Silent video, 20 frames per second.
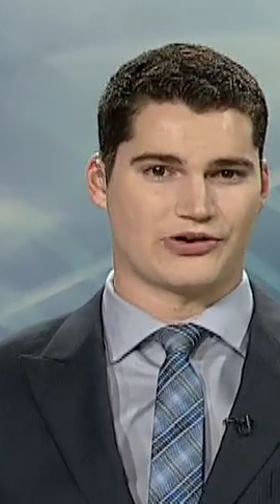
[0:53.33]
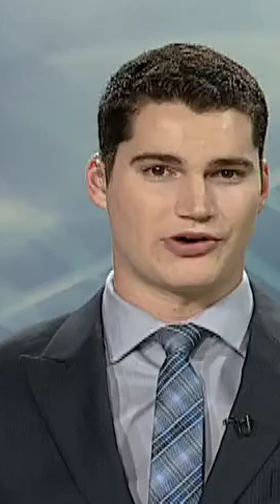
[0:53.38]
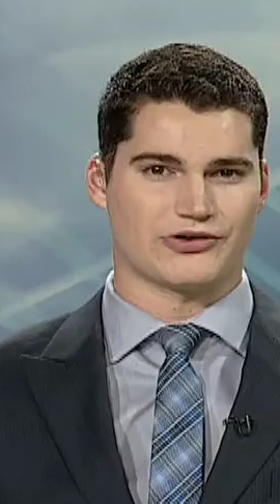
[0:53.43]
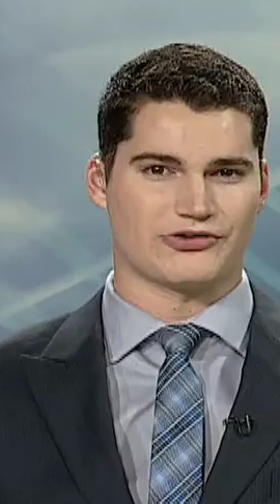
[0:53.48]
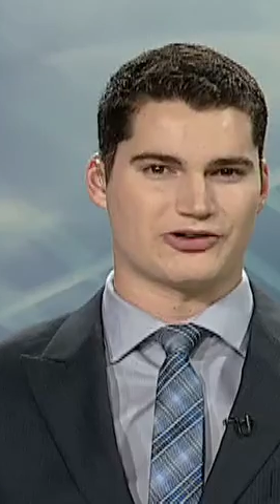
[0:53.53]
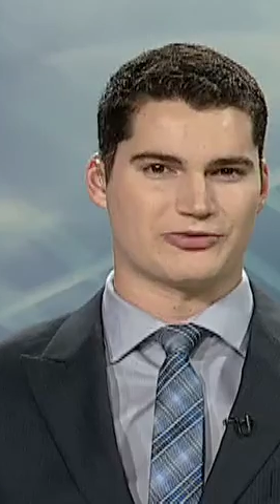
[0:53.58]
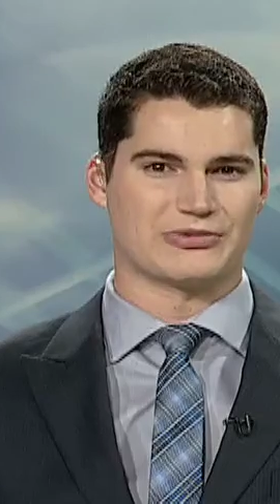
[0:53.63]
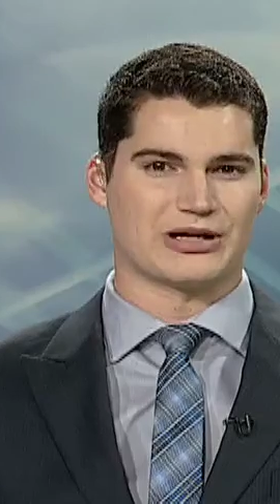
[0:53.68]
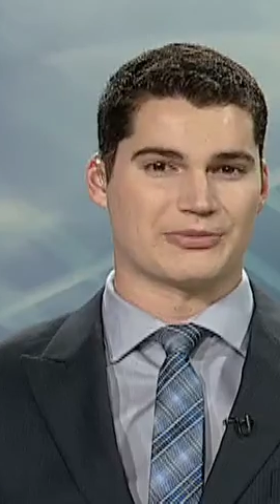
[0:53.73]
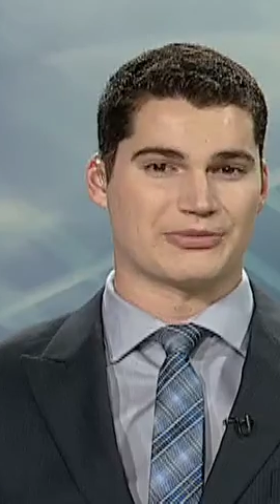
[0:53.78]
on
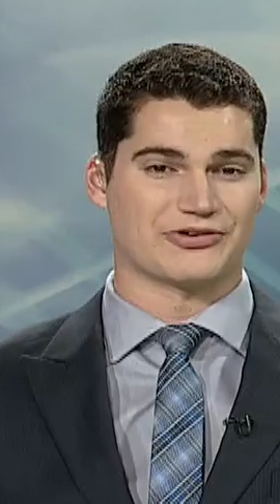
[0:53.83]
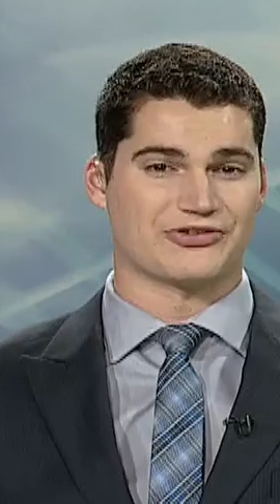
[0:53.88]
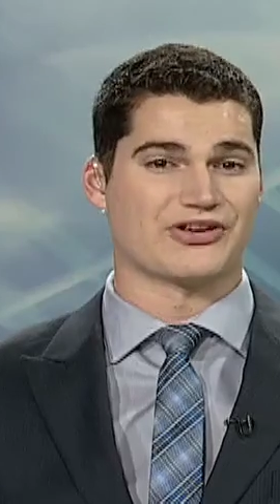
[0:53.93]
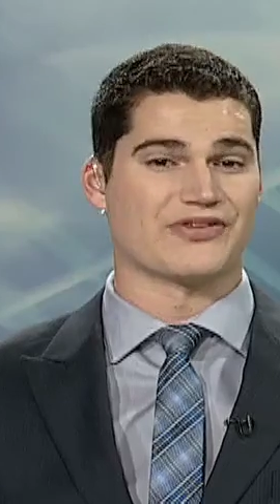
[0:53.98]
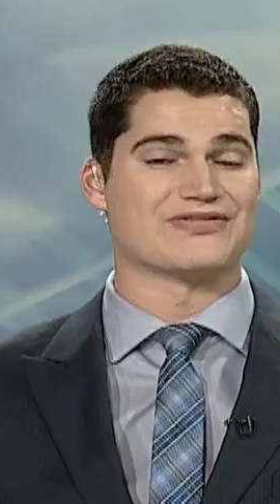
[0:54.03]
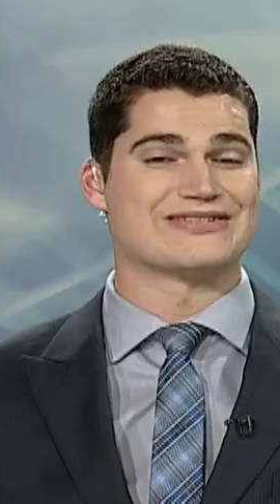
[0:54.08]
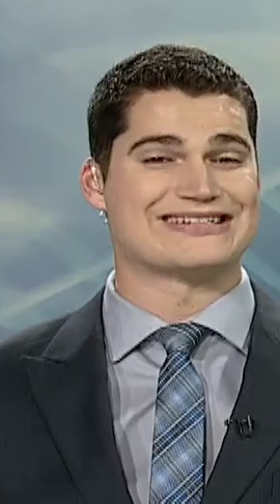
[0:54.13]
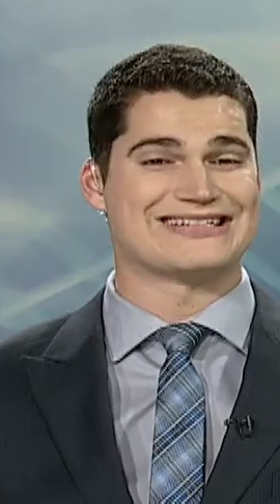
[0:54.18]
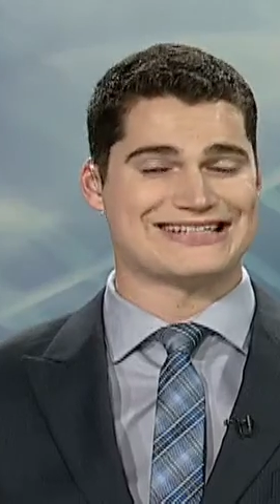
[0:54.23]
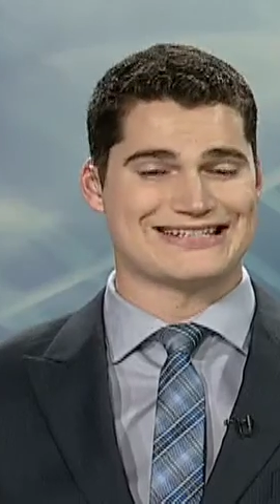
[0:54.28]
September
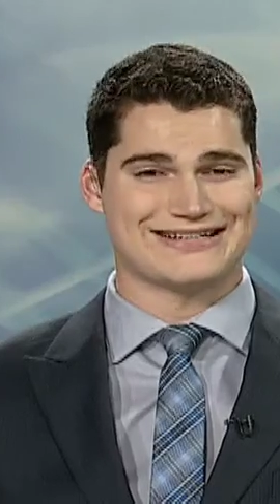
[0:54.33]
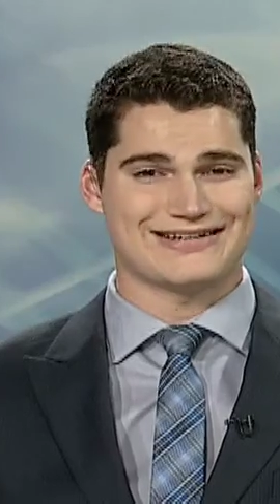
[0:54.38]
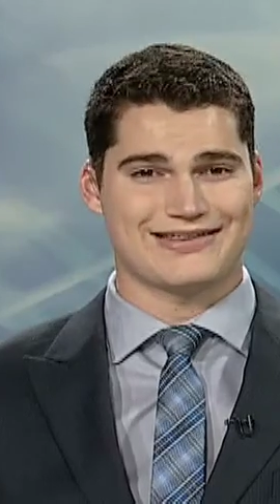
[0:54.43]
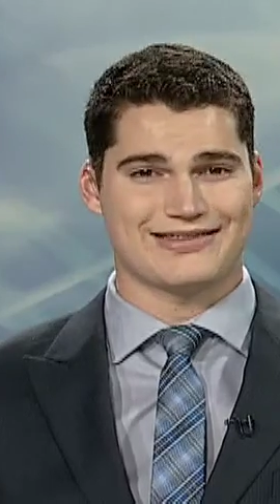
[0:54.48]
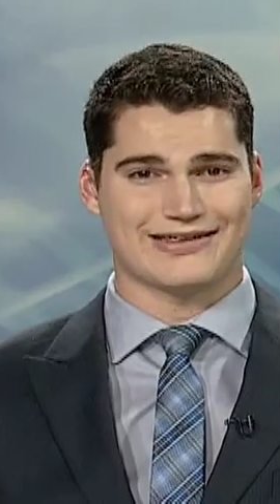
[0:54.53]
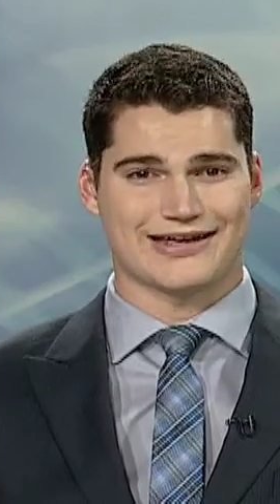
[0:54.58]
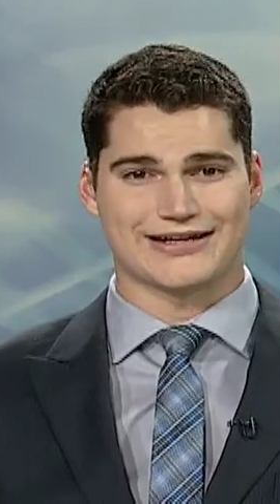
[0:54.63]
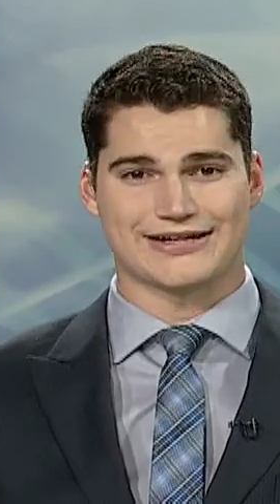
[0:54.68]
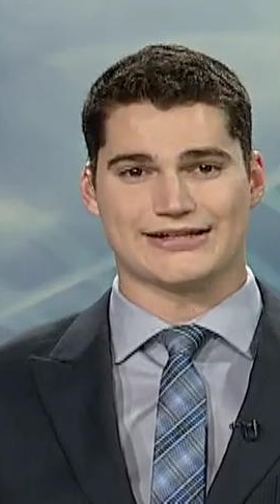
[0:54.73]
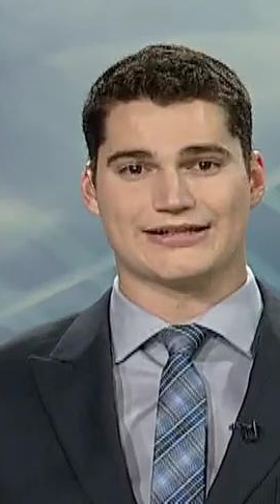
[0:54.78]

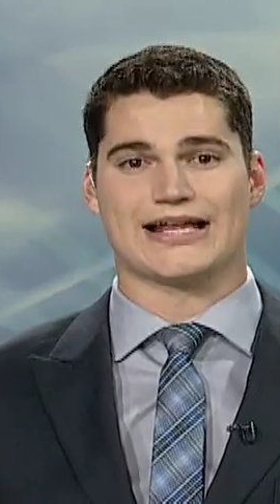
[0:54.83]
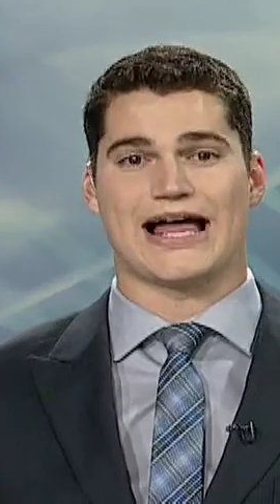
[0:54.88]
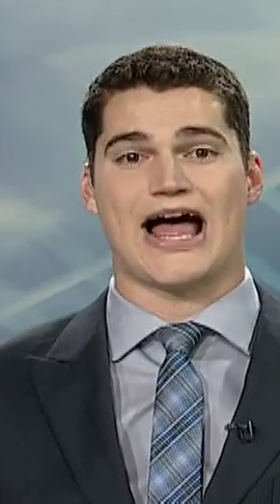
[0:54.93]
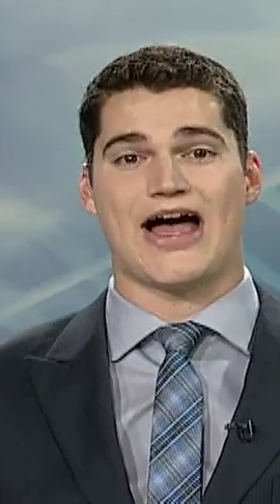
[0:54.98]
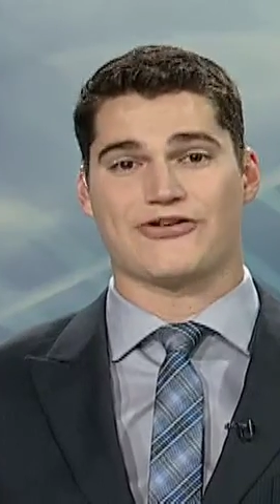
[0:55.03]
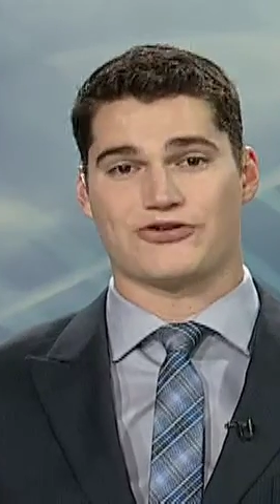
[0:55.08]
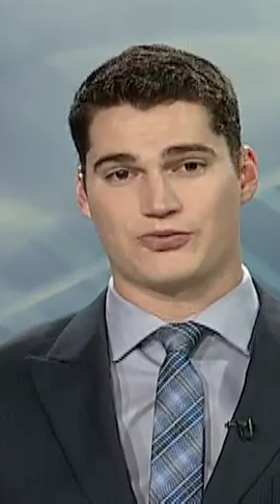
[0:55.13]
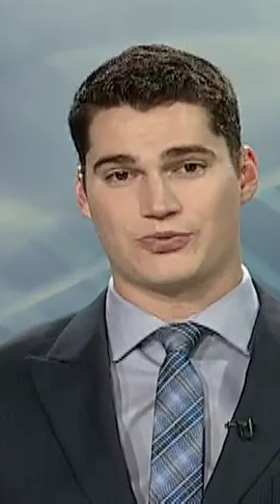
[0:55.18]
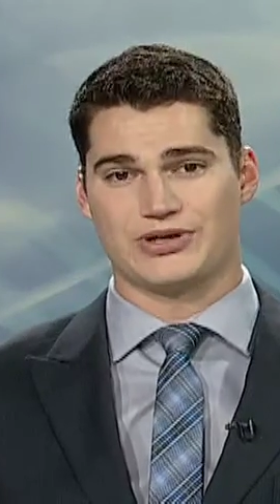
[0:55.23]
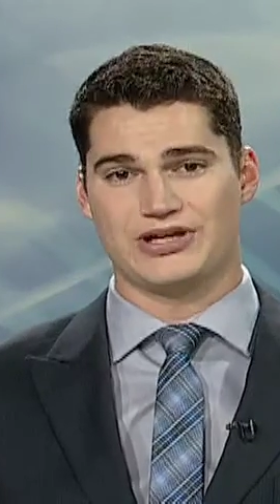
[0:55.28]
17th, and
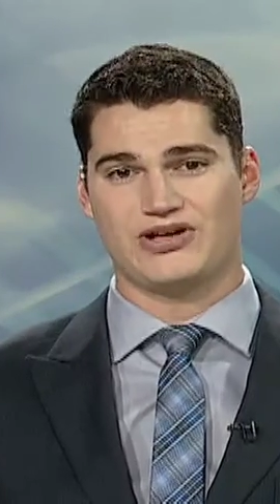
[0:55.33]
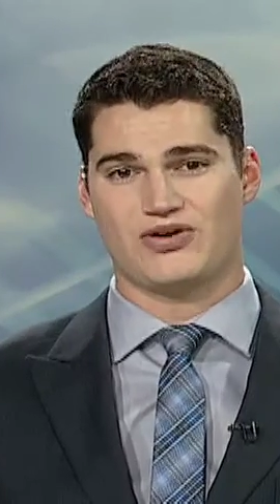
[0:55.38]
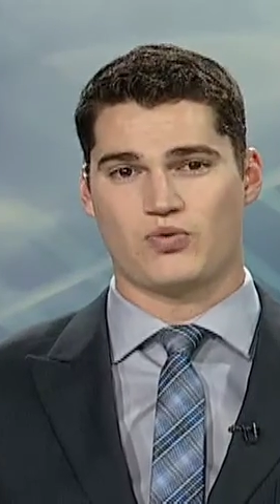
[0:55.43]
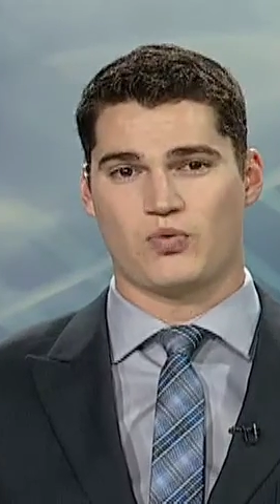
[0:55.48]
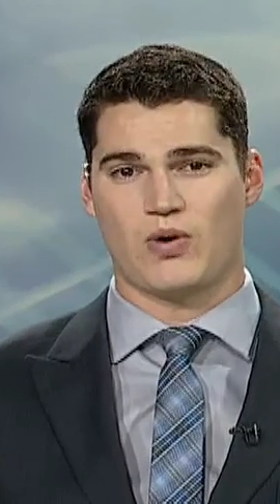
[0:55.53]
last week,